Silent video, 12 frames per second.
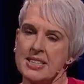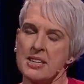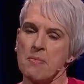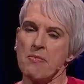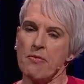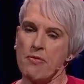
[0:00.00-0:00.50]

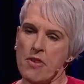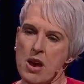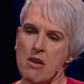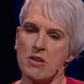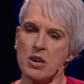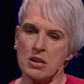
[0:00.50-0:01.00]
some
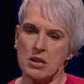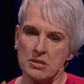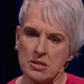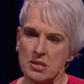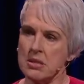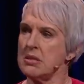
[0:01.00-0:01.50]
very
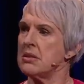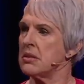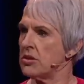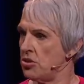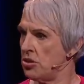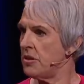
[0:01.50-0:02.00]
consistent
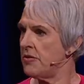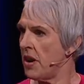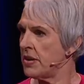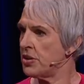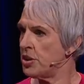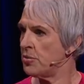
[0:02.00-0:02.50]
and
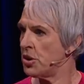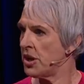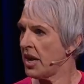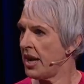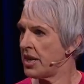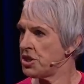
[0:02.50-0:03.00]
unified
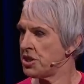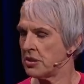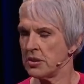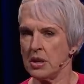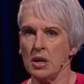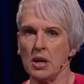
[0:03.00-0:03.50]
communication.
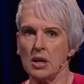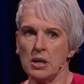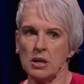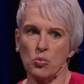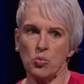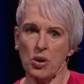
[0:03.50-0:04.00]

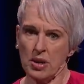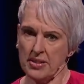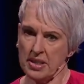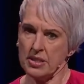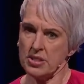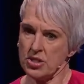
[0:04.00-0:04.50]
What I
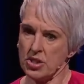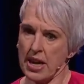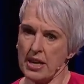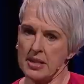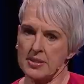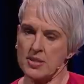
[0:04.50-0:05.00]
think
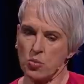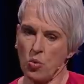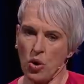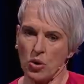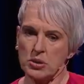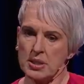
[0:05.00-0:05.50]
Australians
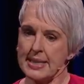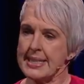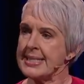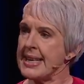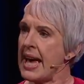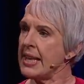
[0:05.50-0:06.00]
want
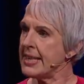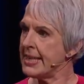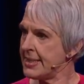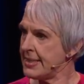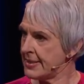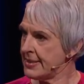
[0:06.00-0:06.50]
is our
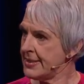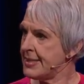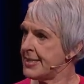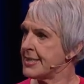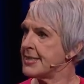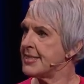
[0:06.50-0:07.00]
leaders
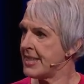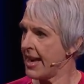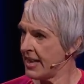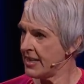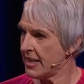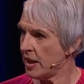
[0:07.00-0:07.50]
to
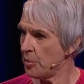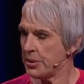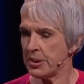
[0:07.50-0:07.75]
stand up